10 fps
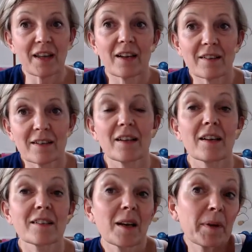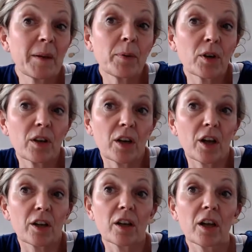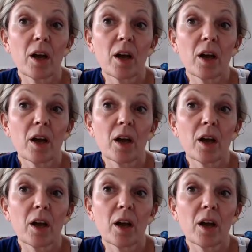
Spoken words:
exercise that people can learn